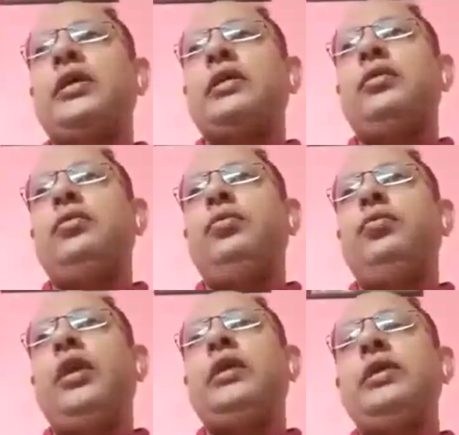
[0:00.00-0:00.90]
are
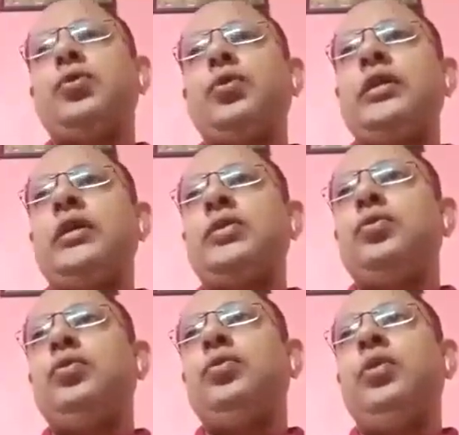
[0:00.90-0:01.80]
working together
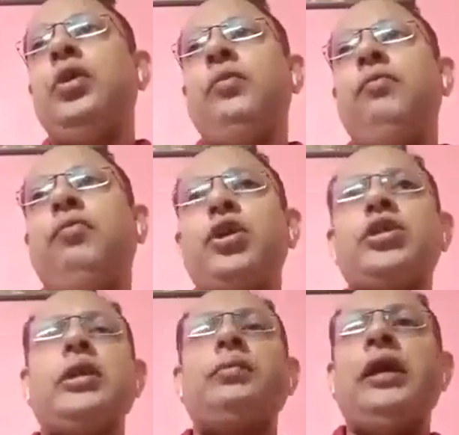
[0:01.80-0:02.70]
to
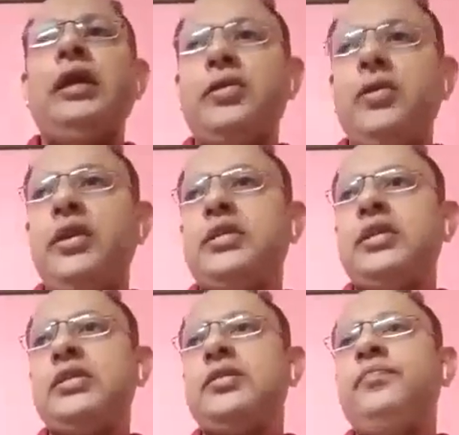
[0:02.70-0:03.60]
foster bilateral
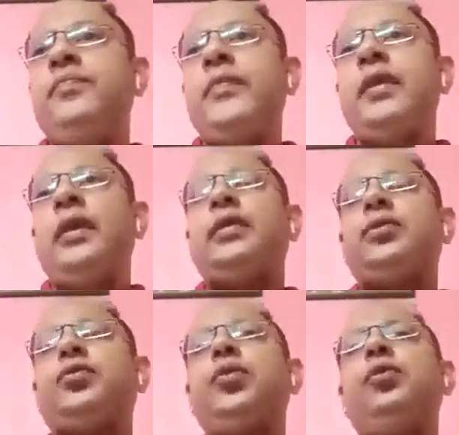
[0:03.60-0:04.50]
relations
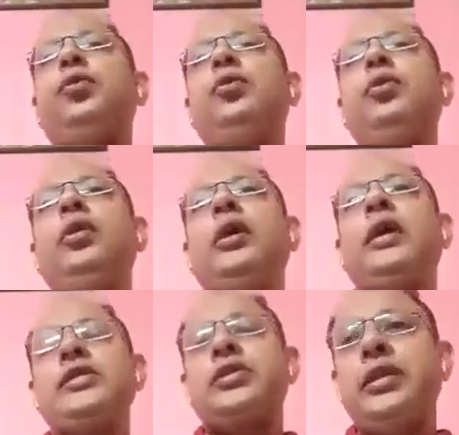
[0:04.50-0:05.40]
through
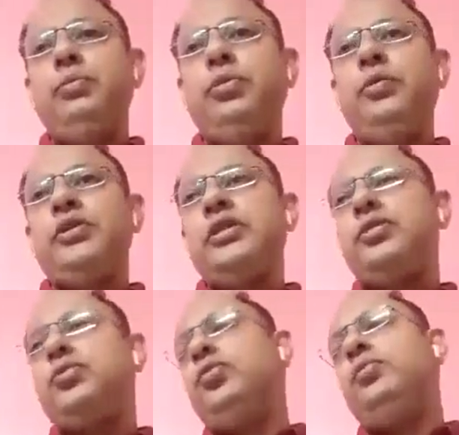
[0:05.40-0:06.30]
cultural
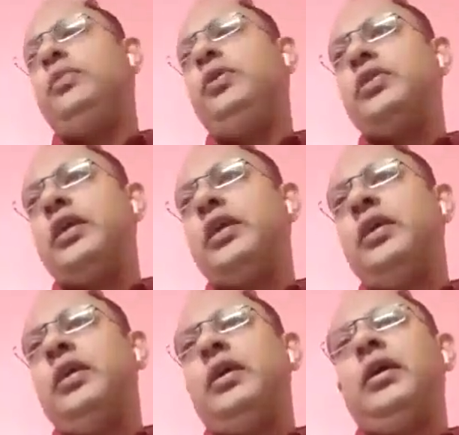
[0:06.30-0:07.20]
diplomacy, through music,
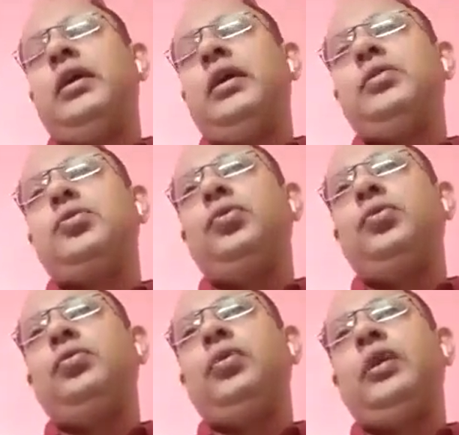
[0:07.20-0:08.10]

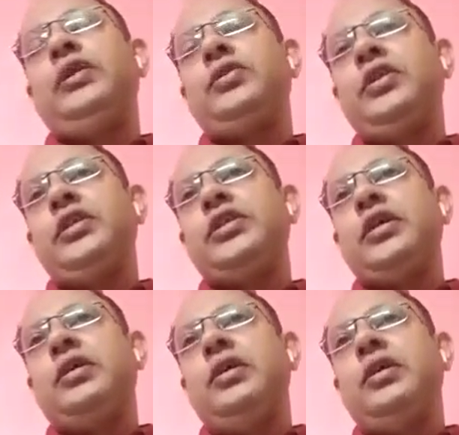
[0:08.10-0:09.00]
through
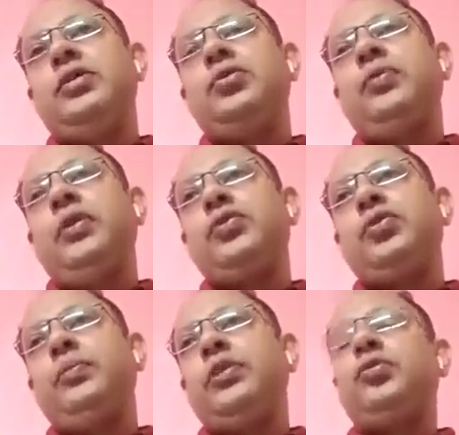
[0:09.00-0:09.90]
literature, through
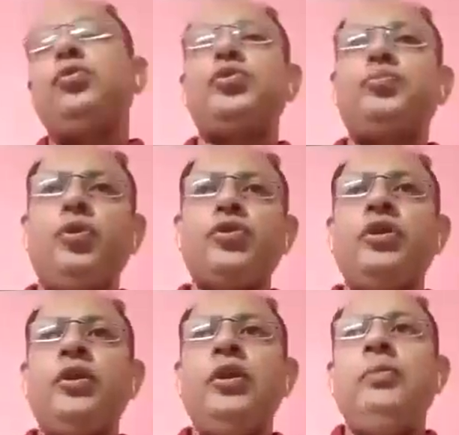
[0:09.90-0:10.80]
philosophy, through
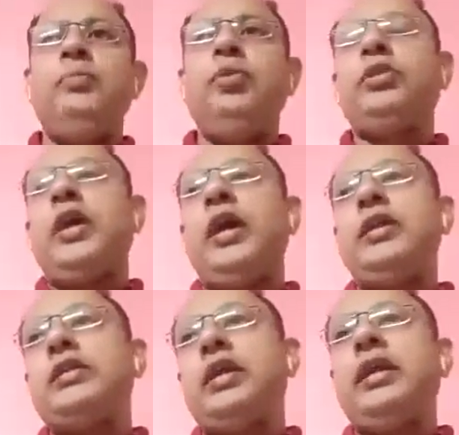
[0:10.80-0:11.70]
sports. Both
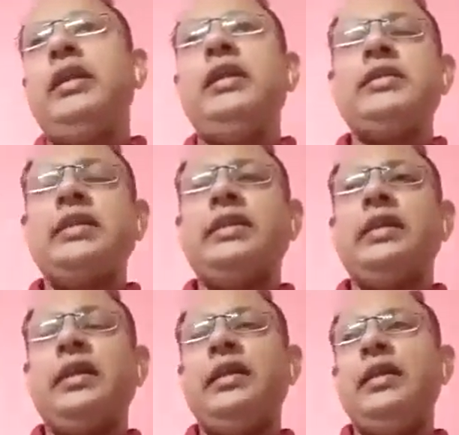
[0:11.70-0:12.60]
countries are
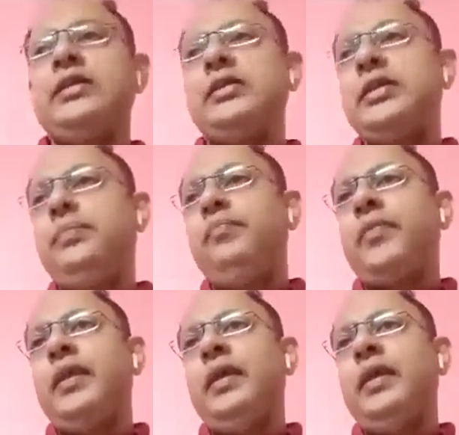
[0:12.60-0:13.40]
enhancing their relationship.